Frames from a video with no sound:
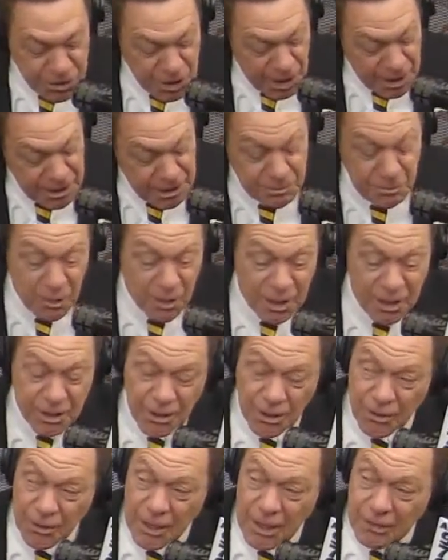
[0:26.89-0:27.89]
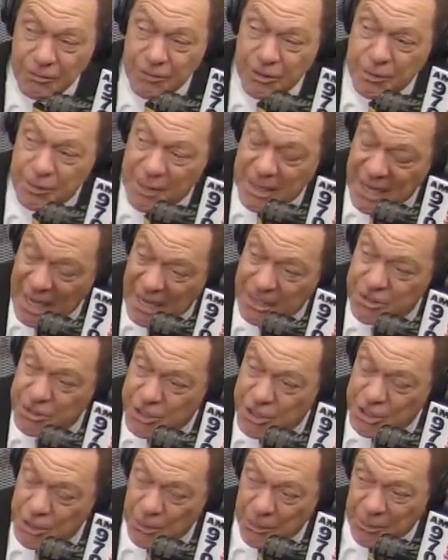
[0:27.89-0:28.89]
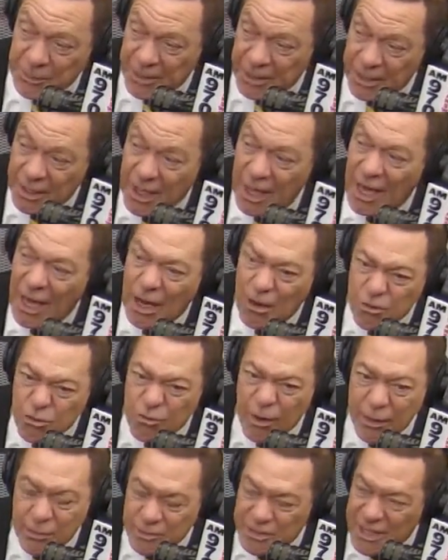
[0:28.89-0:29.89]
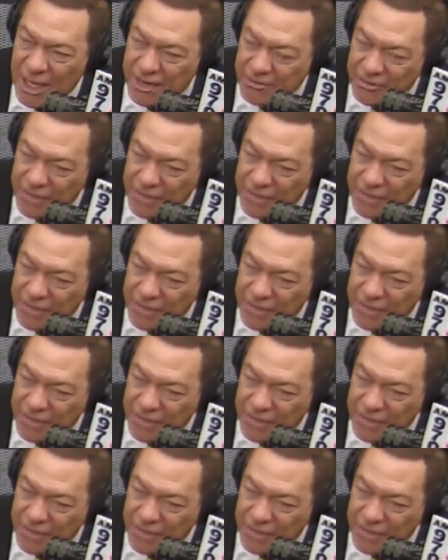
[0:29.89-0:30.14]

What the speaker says: John and Margot for the Manhattan GOP. How great was that